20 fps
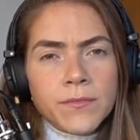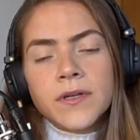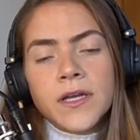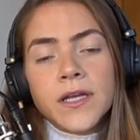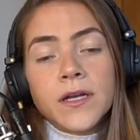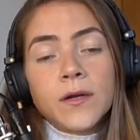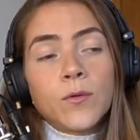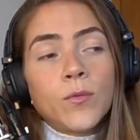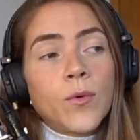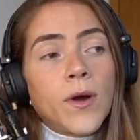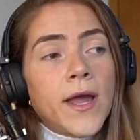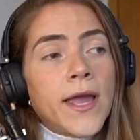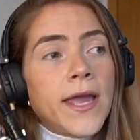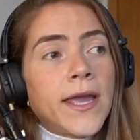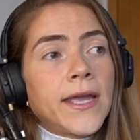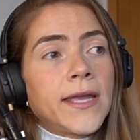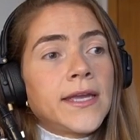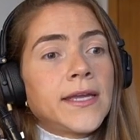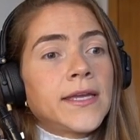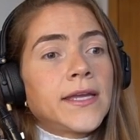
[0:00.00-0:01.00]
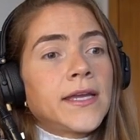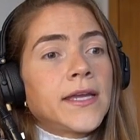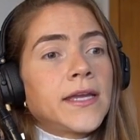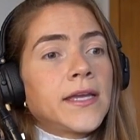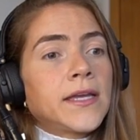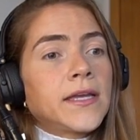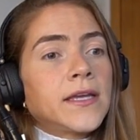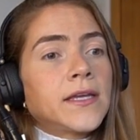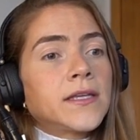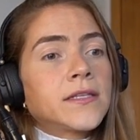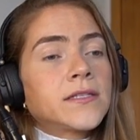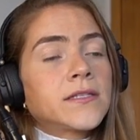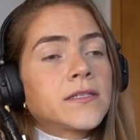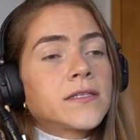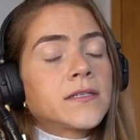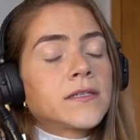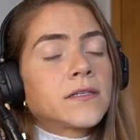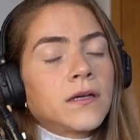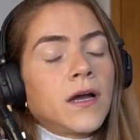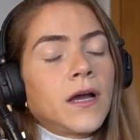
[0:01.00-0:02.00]
In a way,
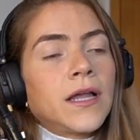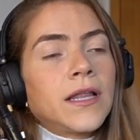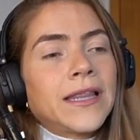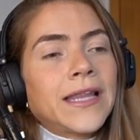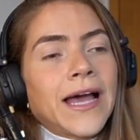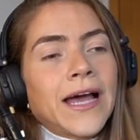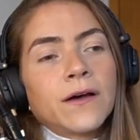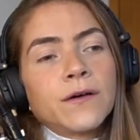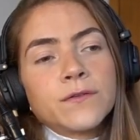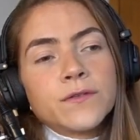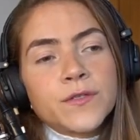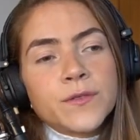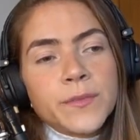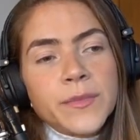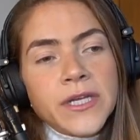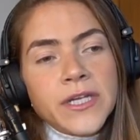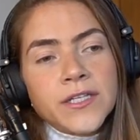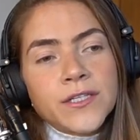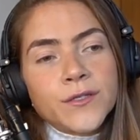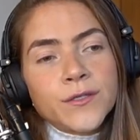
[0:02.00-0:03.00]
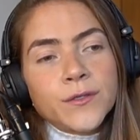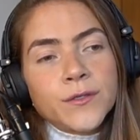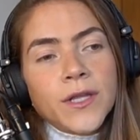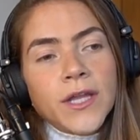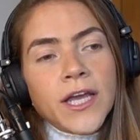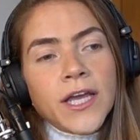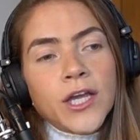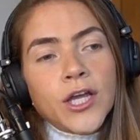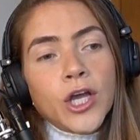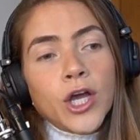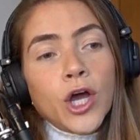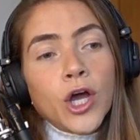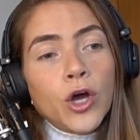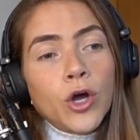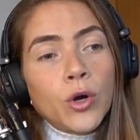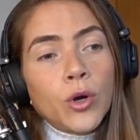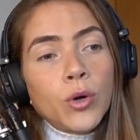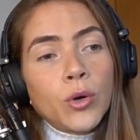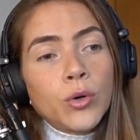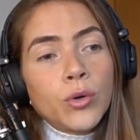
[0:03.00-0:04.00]
it allows me to let
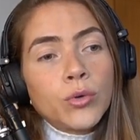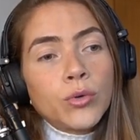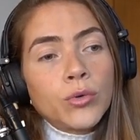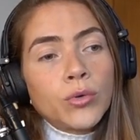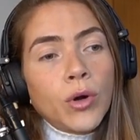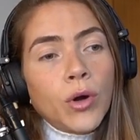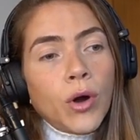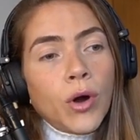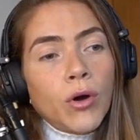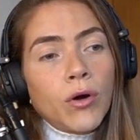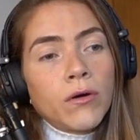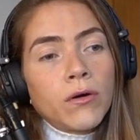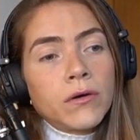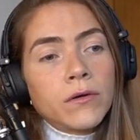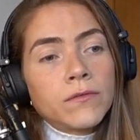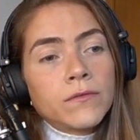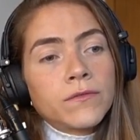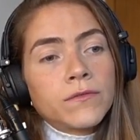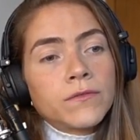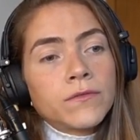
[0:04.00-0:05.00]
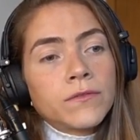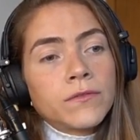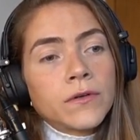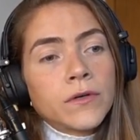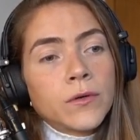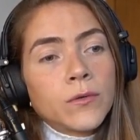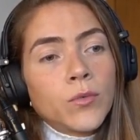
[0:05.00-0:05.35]
go of